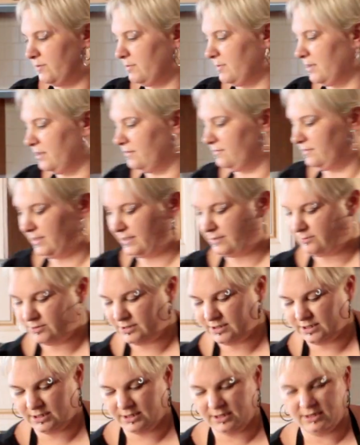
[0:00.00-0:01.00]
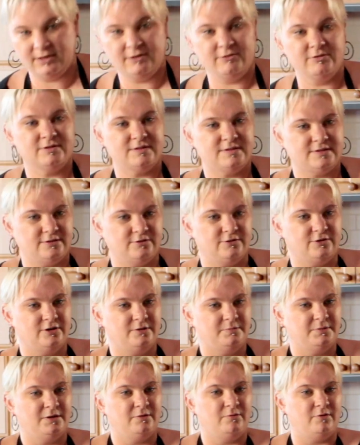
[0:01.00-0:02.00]
amount of liquid in here. It's still going
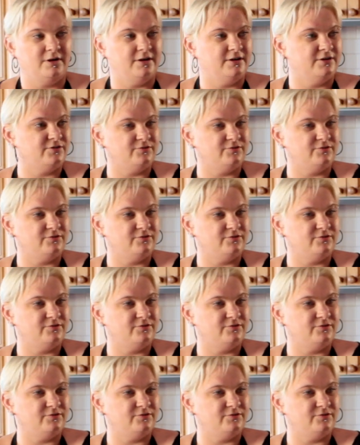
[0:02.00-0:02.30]
to be quite a